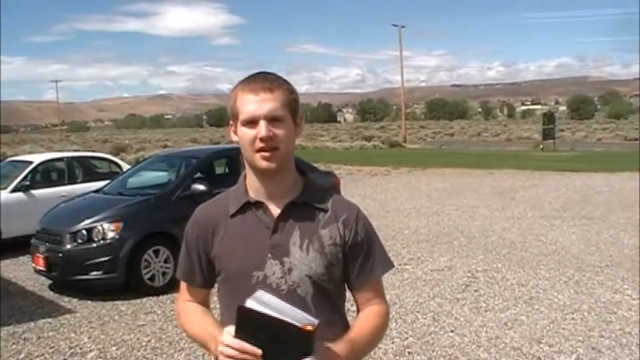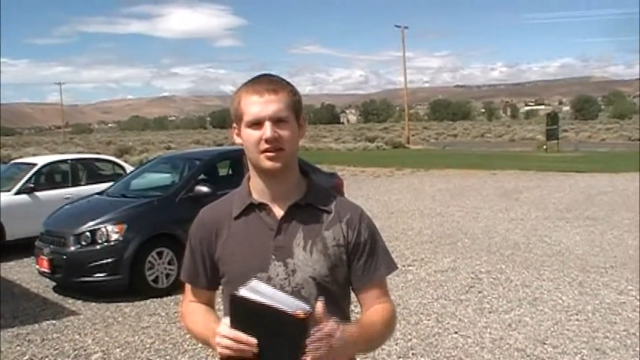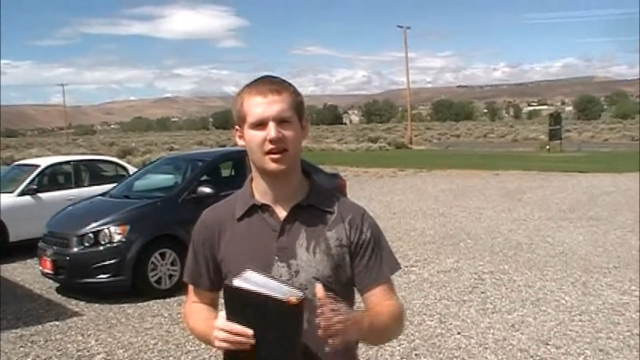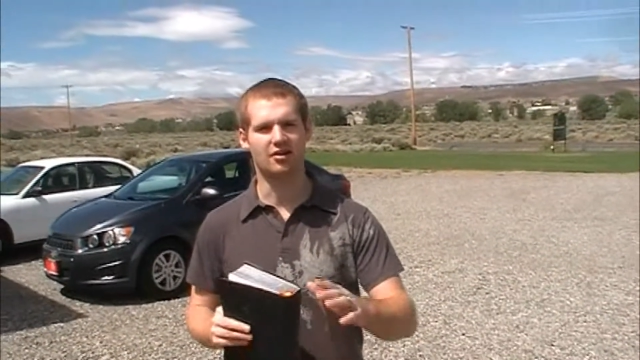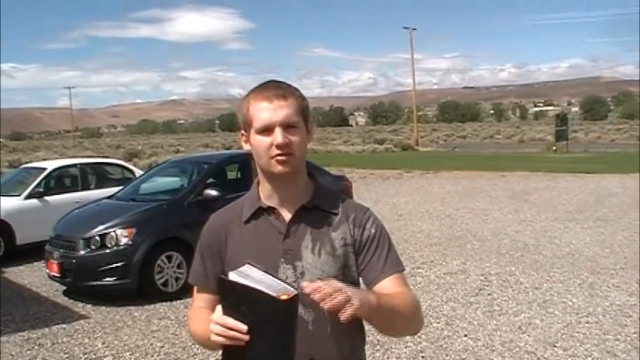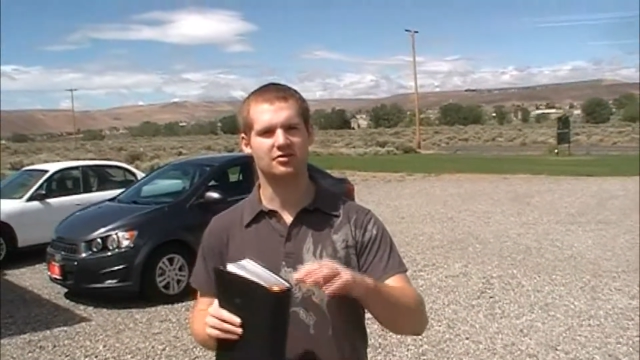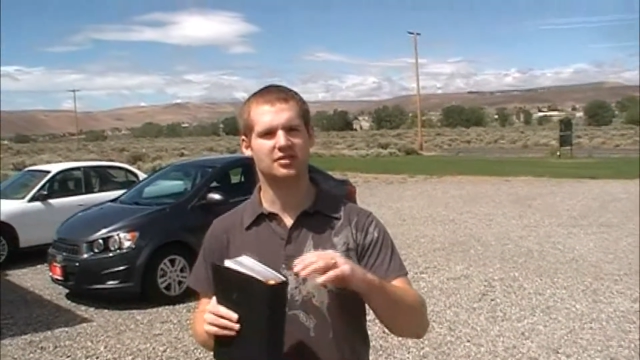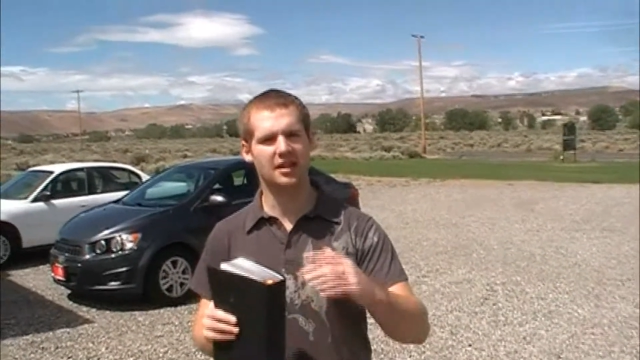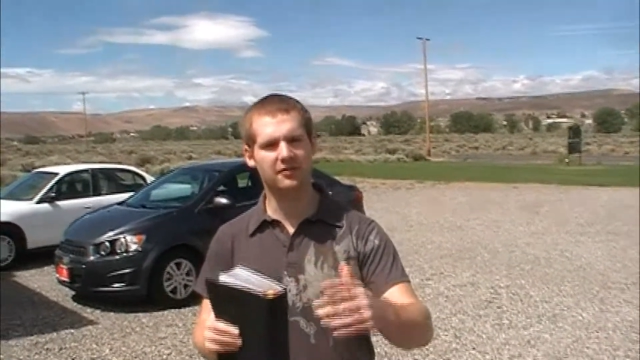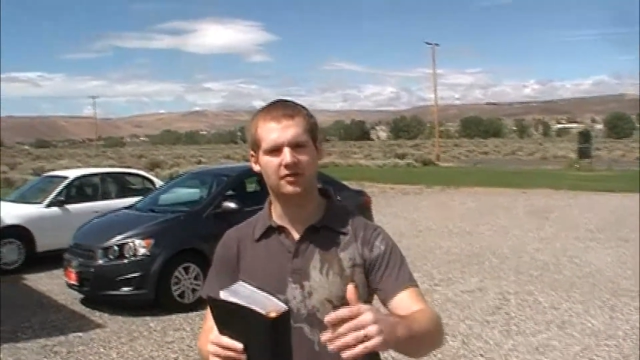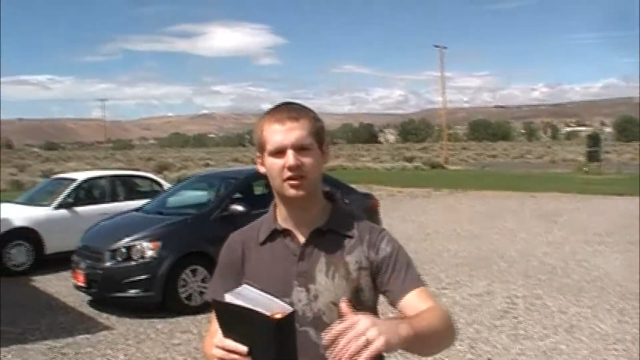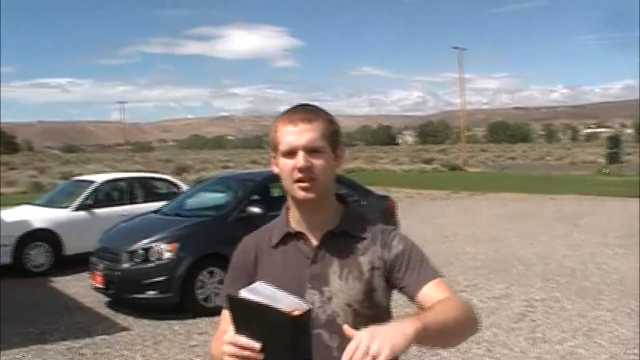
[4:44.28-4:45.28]
Now,
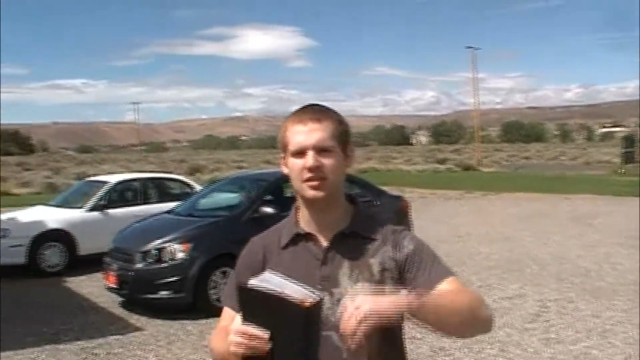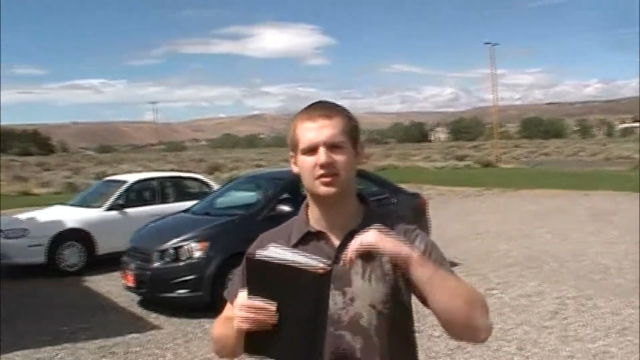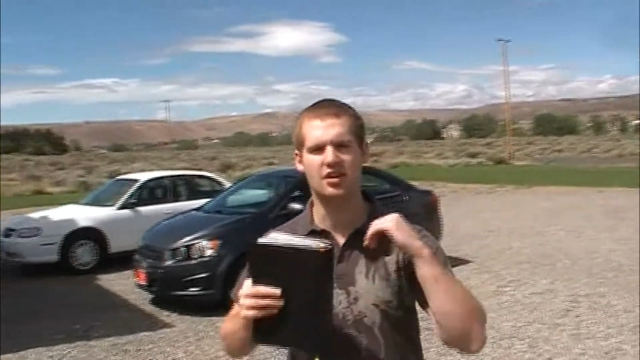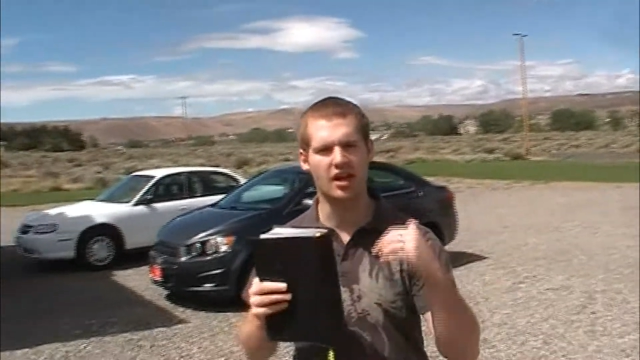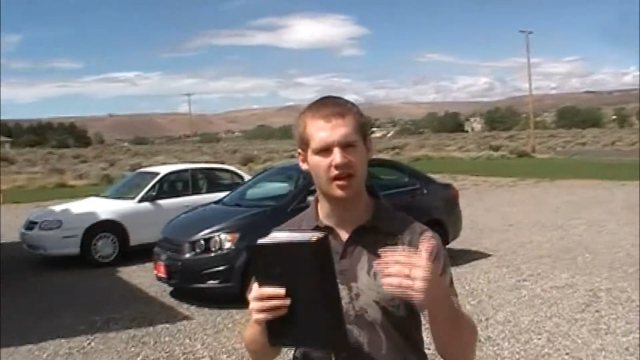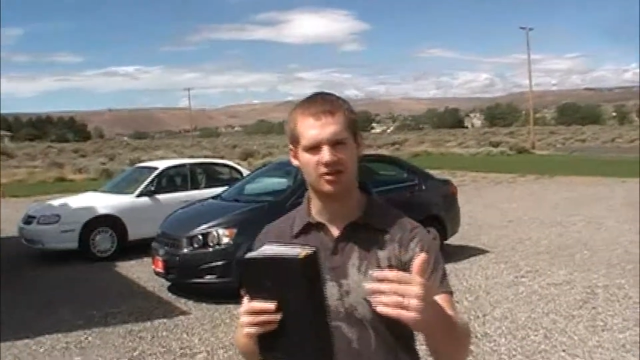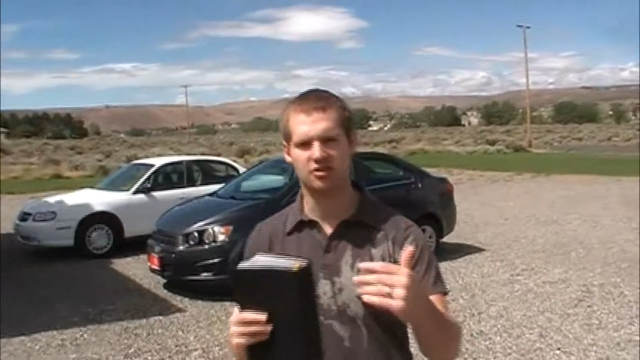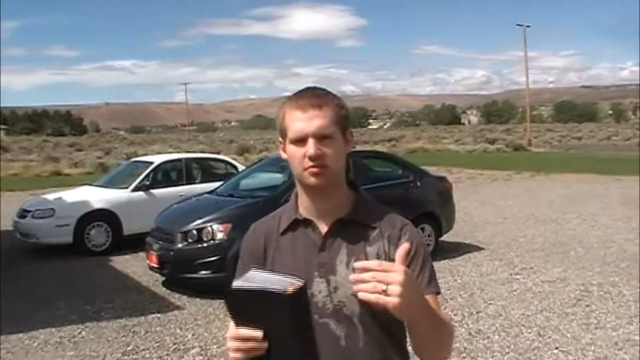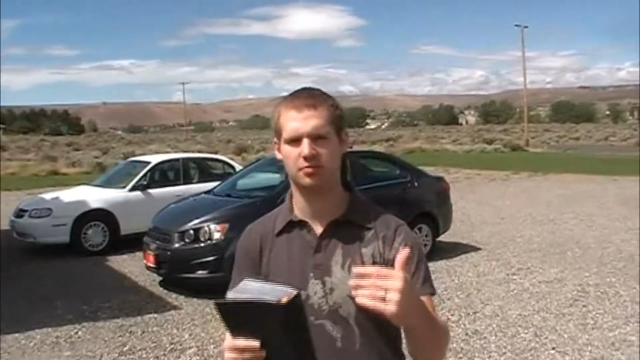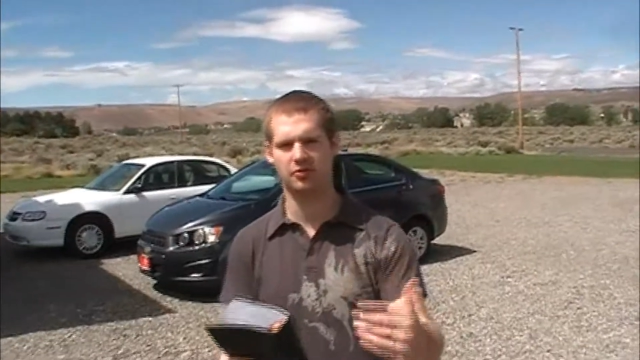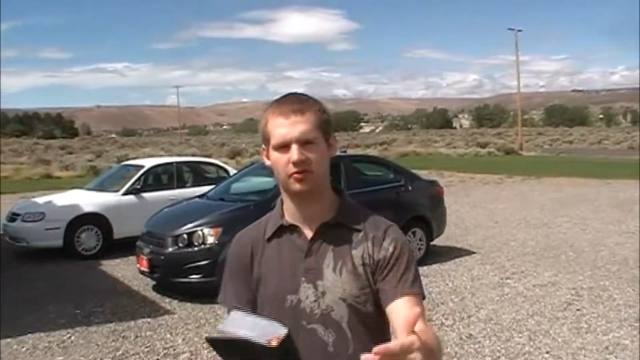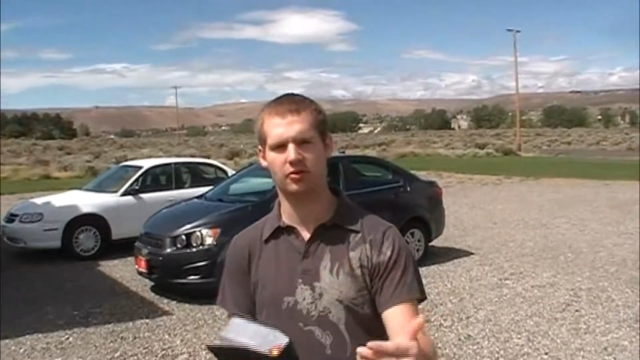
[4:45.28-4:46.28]
David, he
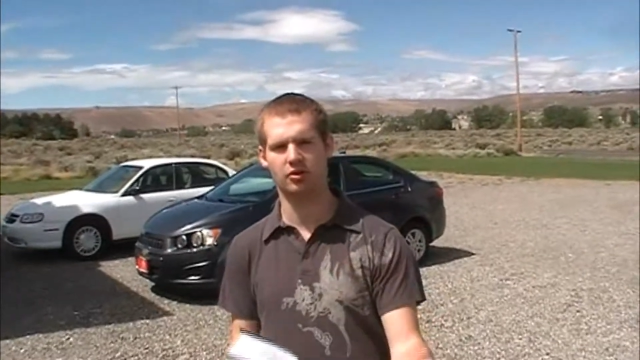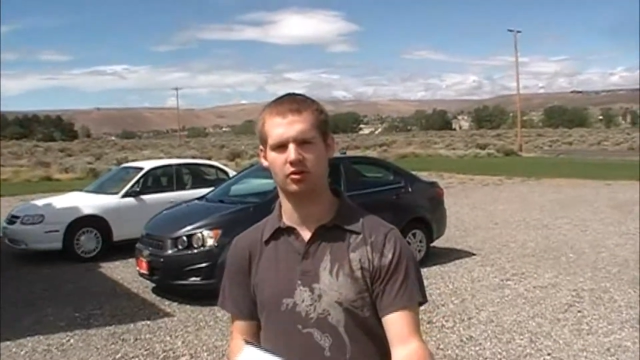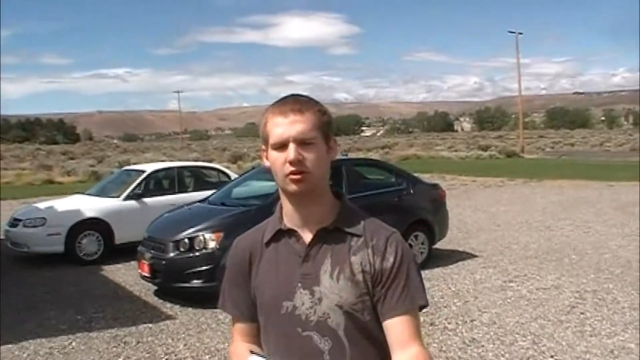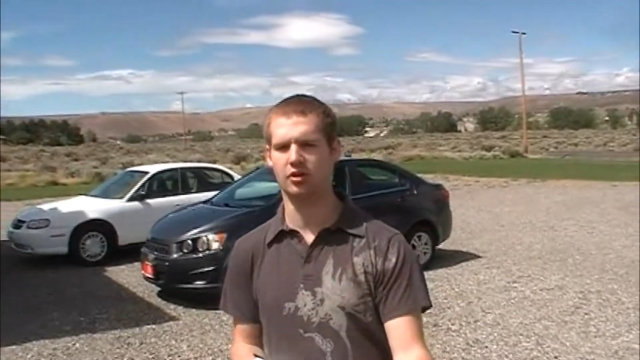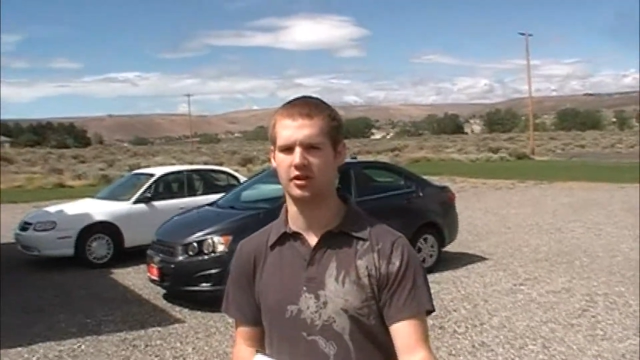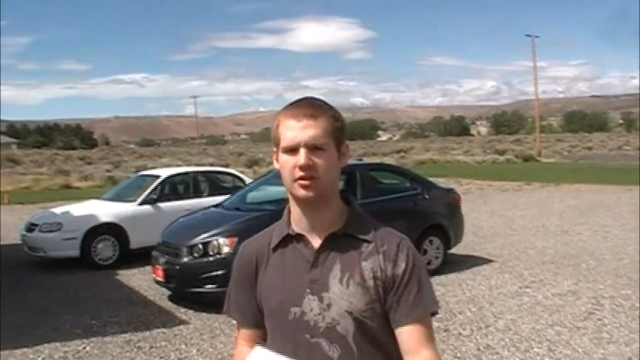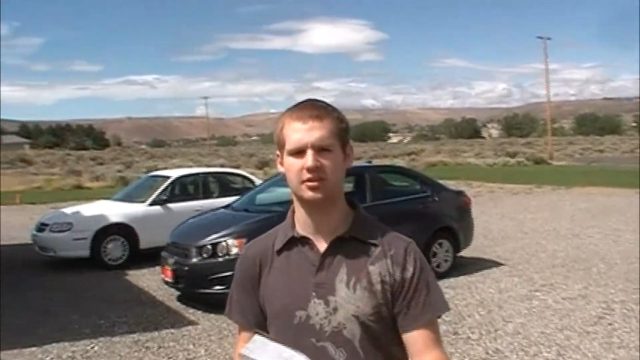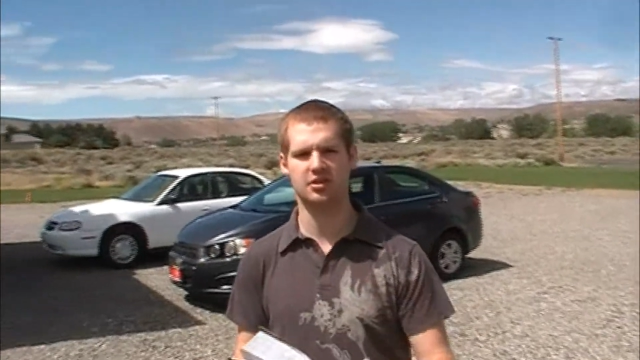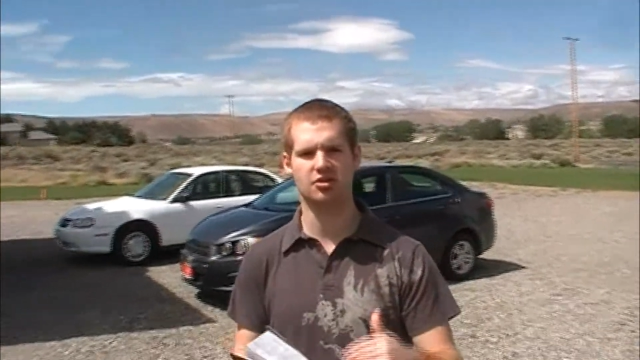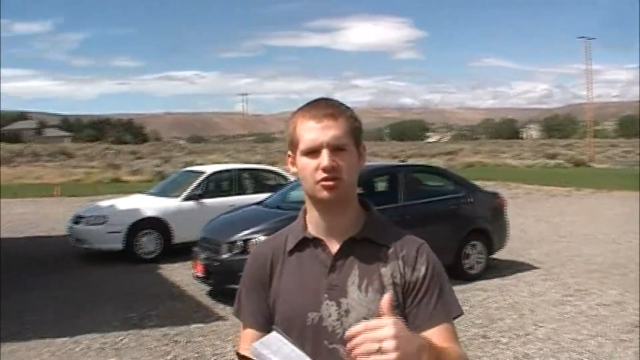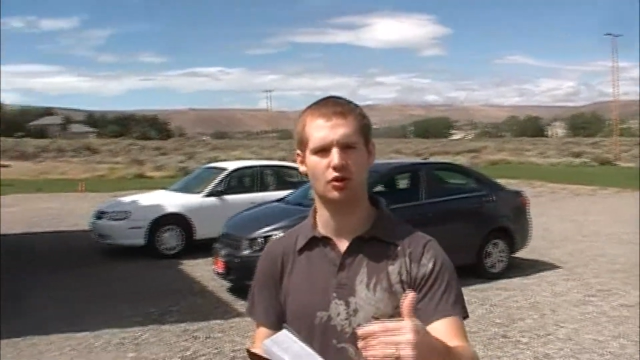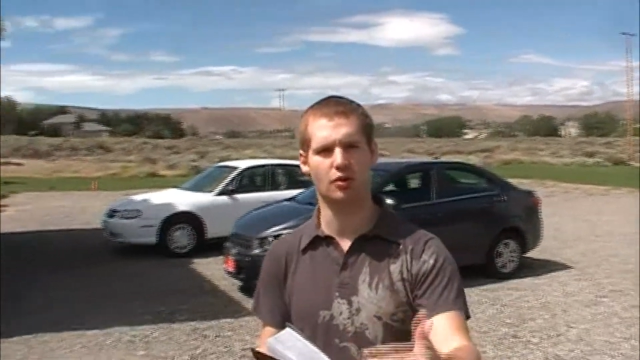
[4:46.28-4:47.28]
danced before the Lord, and this
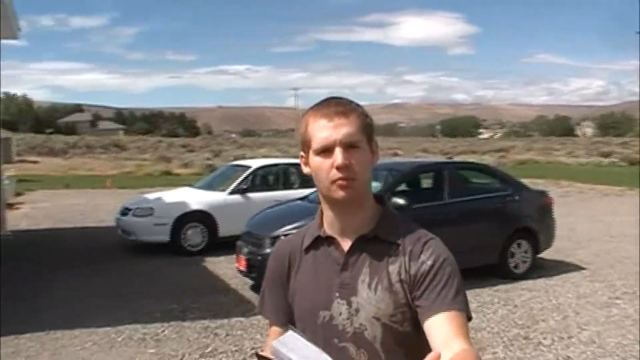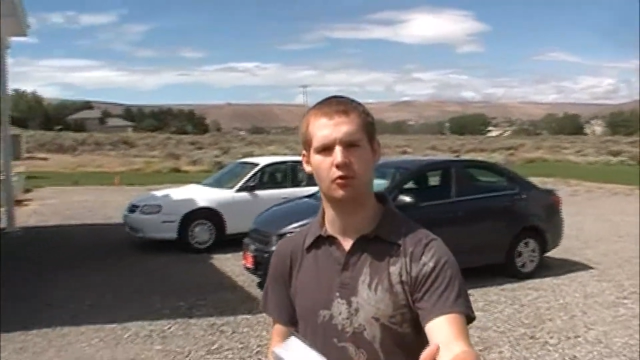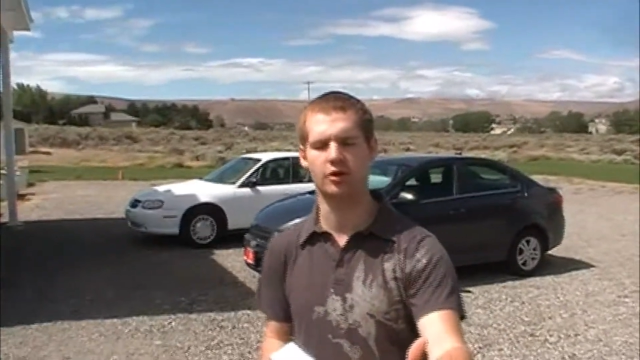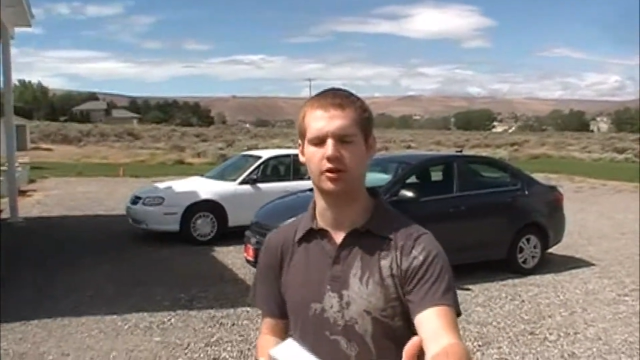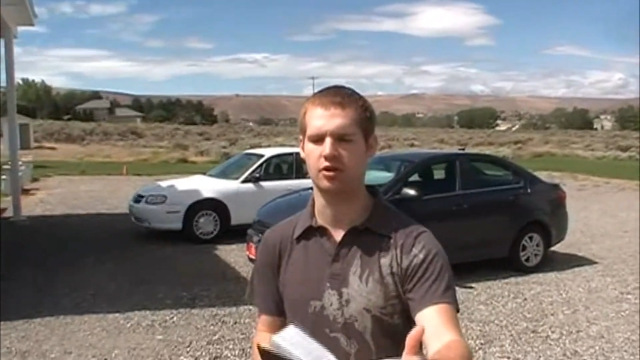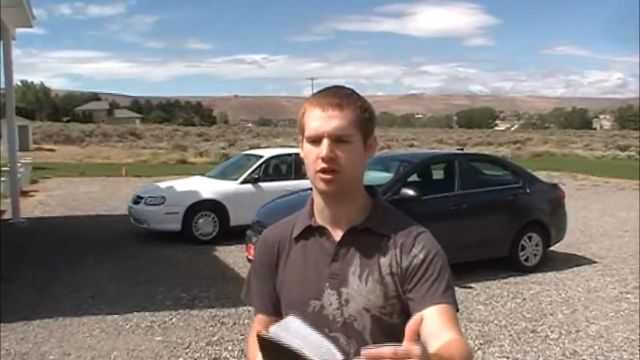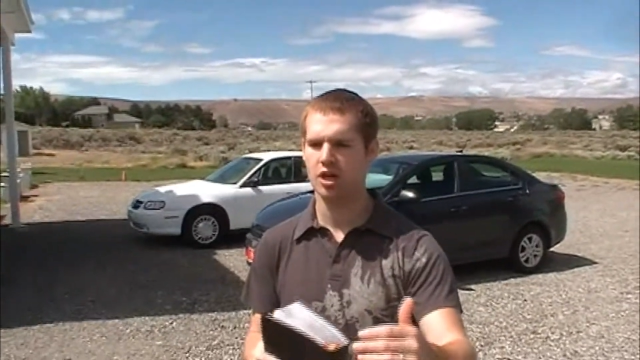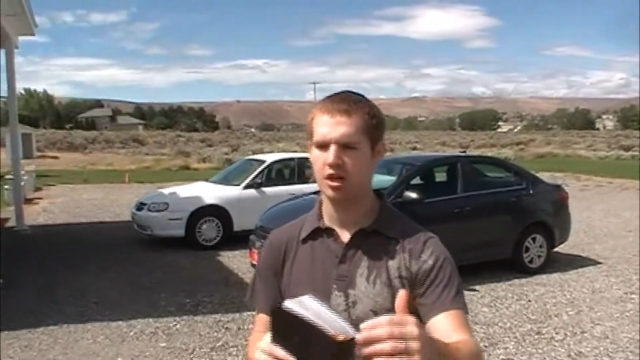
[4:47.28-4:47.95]
is so important.